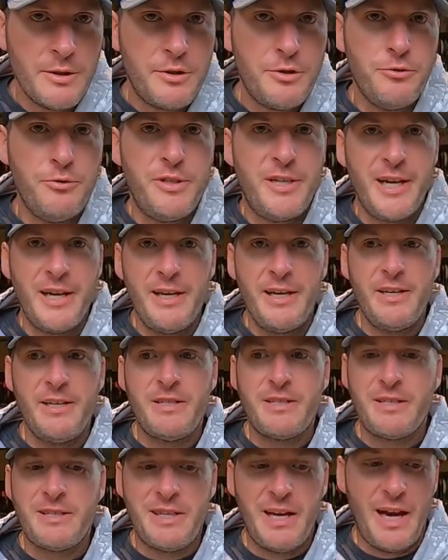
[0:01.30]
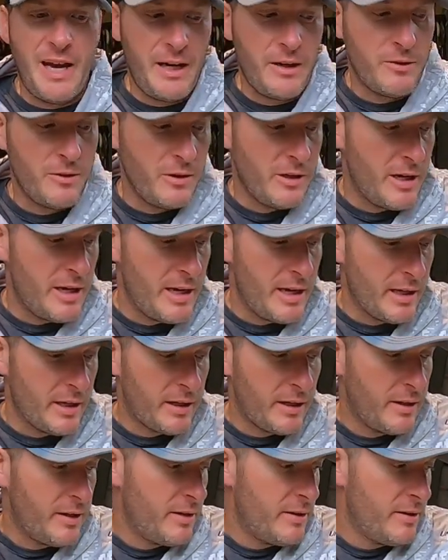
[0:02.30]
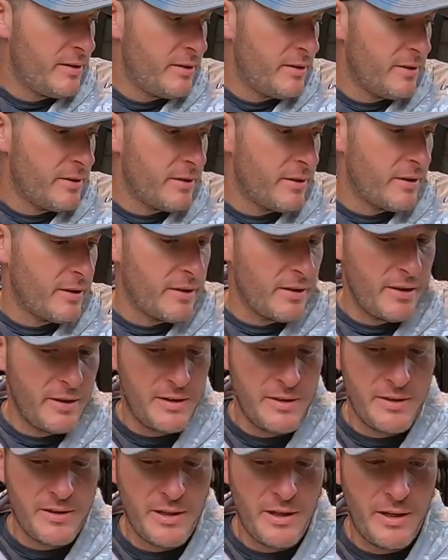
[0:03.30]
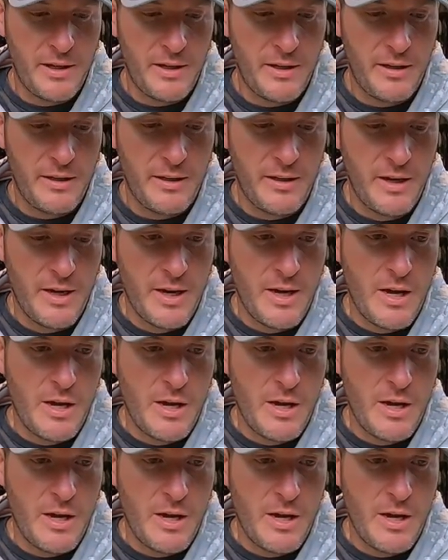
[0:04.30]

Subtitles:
Today's tackle hack is a